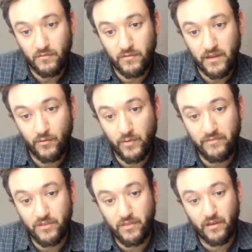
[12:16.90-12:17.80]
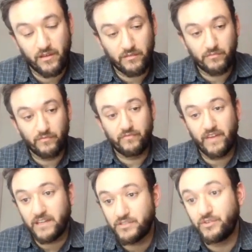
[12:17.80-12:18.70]
Right? We have a
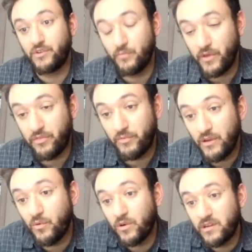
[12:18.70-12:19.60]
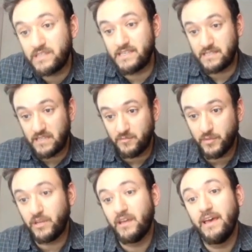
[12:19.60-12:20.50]
vector with 3 coordinates as the
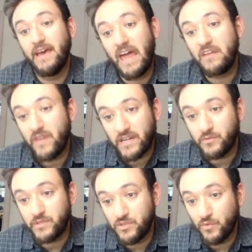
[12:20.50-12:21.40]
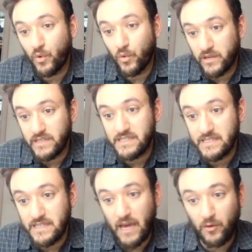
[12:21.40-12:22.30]
input, and a vector with 2 coordinates as
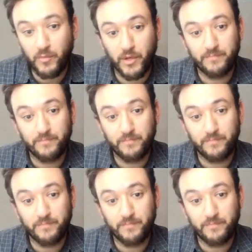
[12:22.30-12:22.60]
the output.